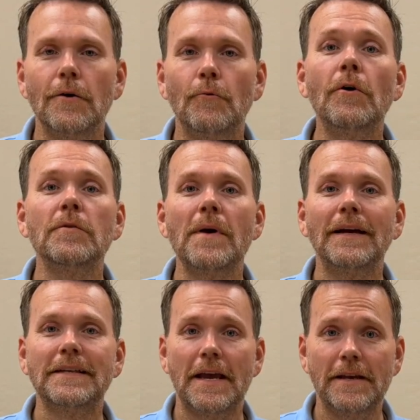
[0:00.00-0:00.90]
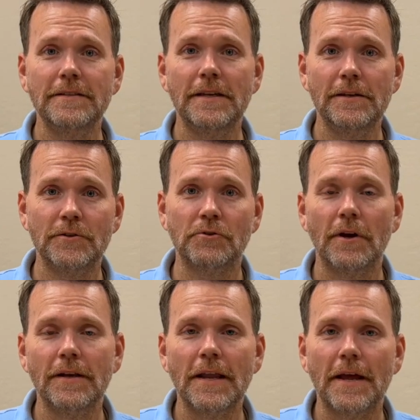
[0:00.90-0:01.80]
Welcome back to AZ
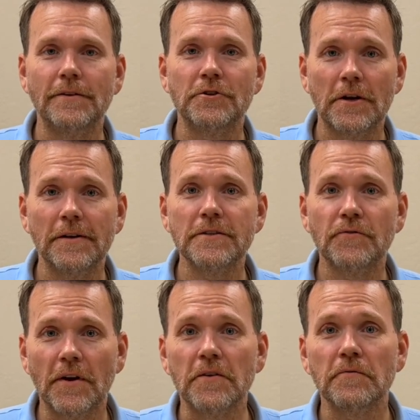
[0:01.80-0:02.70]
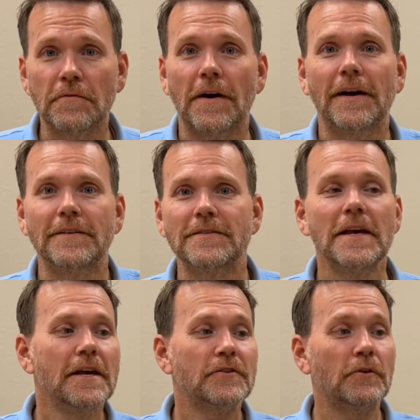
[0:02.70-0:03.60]
Strut and Jared's Fun Finds.
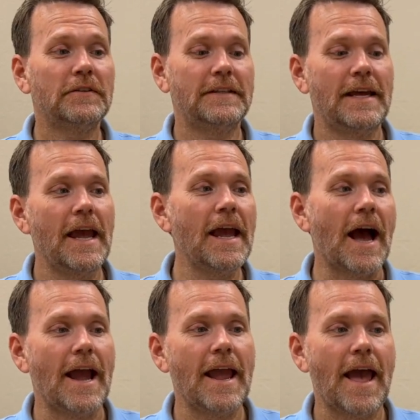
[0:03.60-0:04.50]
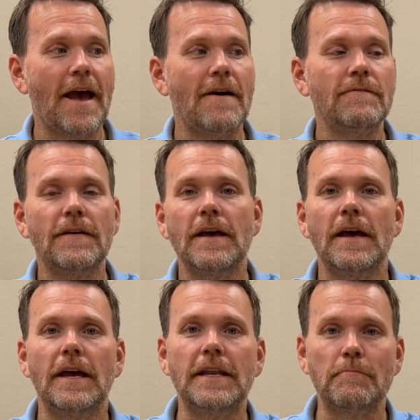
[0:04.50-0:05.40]
So today I have
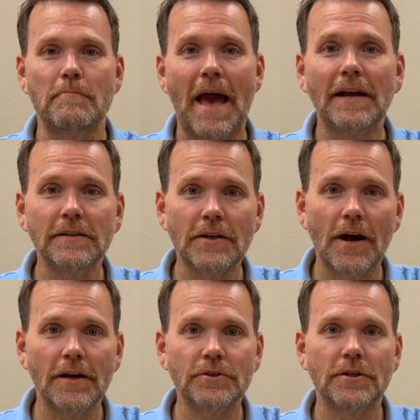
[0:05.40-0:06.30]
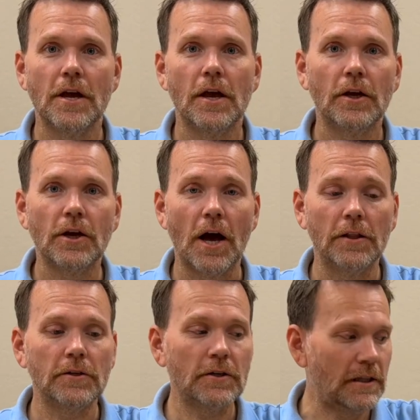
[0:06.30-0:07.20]
a Macintosh
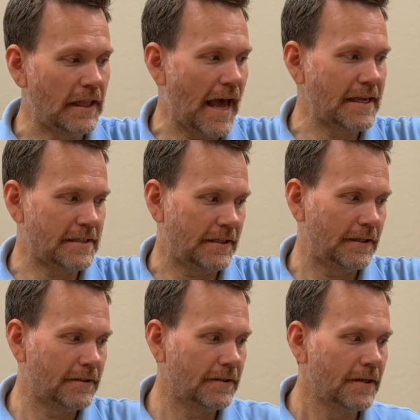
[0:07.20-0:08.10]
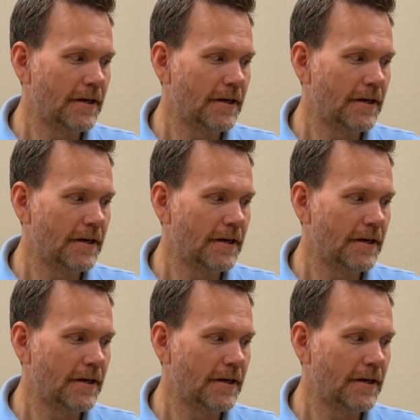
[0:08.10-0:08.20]
Color Classic.